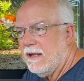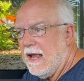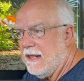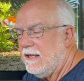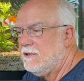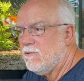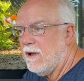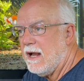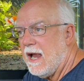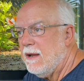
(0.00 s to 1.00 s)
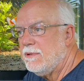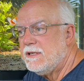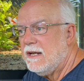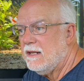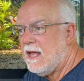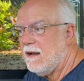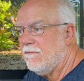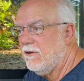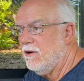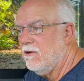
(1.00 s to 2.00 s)
at least what I am seeing, a lot of
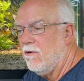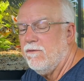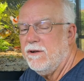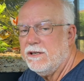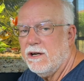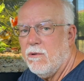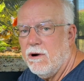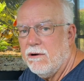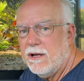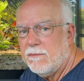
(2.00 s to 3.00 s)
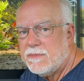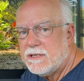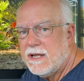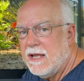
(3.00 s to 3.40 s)
goldfish aquariums